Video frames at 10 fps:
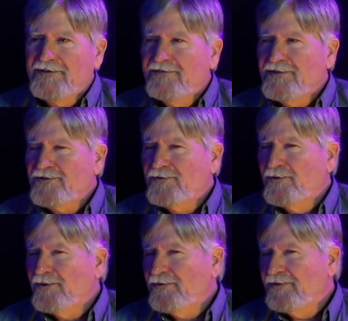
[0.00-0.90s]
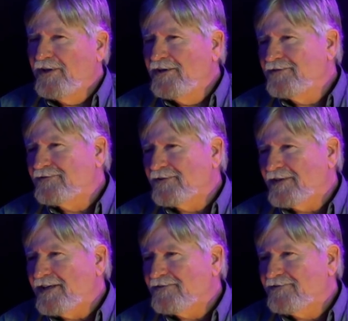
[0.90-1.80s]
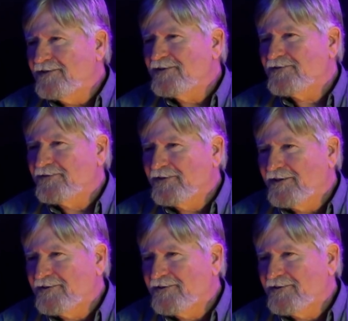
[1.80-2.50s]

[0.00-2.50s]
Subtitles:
of historical note for a lot of folks, for